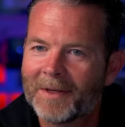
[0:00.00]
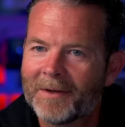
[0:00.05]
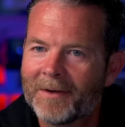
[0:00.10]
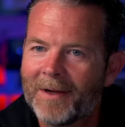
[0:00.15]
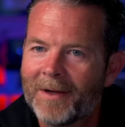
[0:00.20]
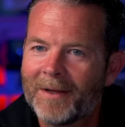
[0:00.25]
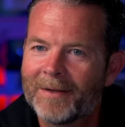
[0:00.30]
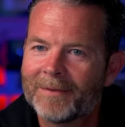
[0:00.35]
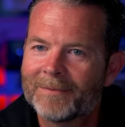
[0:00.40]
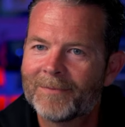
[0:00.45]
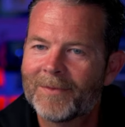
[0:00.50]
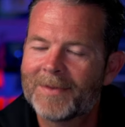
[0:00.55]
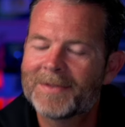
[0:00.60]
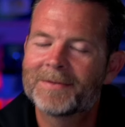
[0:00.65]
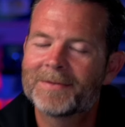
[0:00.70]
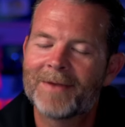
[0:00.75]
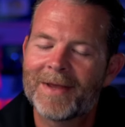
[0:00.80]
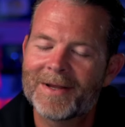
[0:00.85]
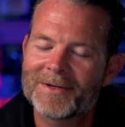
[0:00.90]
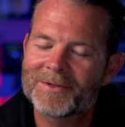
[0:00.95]
All right. He's
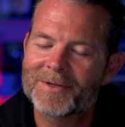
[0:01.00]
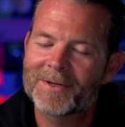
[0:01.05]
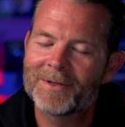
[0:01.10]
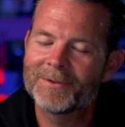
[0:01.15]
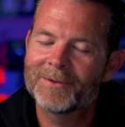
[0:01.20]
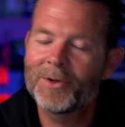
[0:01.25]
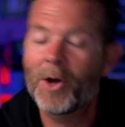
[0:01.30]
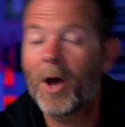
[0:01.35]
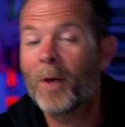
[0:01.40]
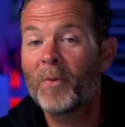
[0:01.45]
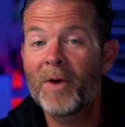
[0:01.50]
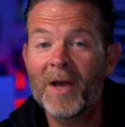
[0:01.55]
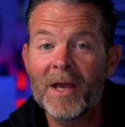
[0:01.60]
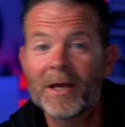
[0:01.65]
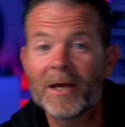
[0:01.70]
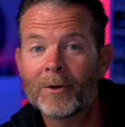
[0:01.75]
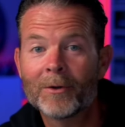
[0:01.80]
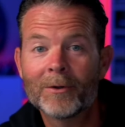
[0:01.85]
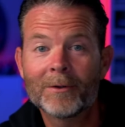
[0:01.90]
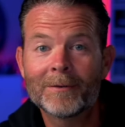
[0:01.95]
actually gonna do a
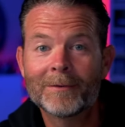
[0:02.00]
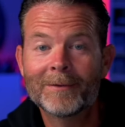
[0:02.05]
beetle.